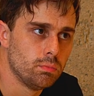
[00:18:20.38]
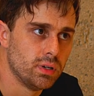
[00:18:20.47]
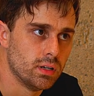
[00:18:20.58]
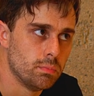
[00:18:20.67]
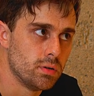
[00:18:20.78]

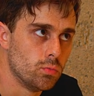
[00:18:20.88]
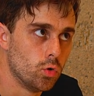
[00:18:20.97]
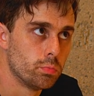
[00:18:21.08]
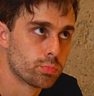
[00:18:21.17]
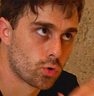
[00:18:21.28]
being a bit
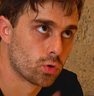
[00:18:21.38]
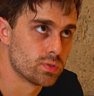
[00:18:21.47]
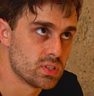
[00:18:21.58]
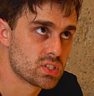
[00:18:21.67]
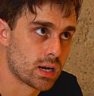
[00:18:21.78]
more broad
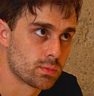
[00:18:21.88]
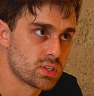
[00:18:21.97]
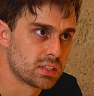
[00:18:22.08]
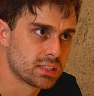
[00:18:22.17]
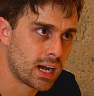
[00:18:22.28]
with these cameras
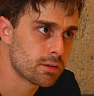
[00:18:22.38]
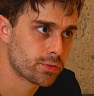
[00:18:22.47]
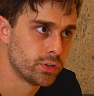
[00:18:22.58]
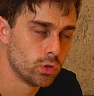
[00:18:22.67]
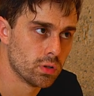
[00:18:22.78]
and
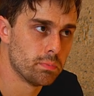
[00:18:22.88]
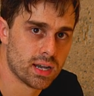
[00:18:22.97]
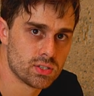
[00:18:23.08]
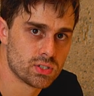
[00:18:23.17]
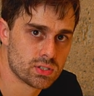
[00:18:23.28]
covering all the
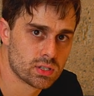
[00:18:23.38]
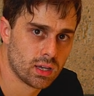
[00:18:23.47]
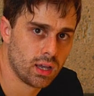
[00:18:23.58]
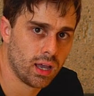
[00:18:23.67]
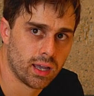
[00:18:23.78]
bases
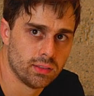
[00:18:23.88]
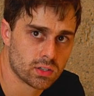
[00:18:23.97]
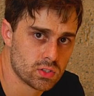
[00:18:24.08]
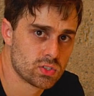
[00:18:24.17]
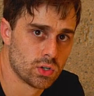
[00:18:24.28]
and the
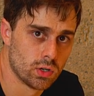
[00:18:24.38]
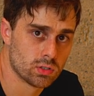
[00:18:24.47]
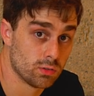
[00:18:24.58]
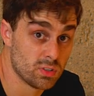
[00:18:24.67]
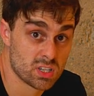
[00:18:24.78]
concerns
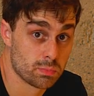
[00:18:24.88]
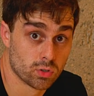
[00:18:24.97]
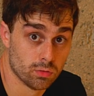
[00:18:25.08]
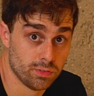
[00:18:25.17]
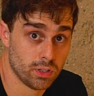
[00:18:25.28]
of your
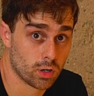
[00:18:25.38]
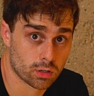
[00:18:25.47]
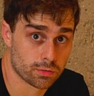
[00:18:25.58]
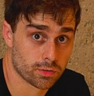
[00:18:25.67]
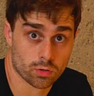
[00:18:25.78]
typical
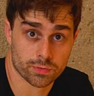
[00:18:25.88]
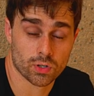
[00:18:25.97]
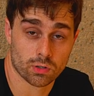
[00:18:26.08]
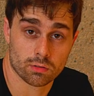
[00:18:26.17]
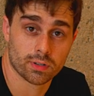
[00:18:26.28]
videographer or
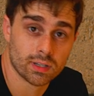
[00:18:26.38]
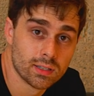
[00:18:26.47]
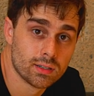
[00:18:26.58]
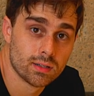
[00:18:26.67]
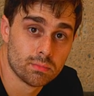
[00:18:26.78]
photographer.
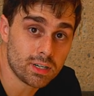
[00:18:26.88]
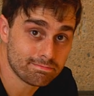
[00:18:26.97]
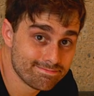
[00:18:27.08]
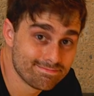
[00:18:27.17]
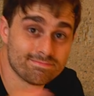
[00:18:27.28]
But
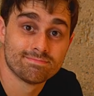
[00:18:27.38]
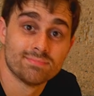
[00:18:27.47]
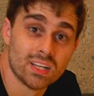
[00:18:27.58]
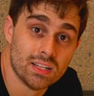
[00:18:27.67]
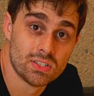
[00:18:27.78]

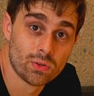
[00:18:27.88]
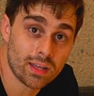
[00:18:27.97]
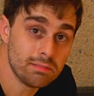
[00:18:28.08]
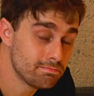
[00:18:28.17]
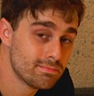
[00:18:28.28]
until then,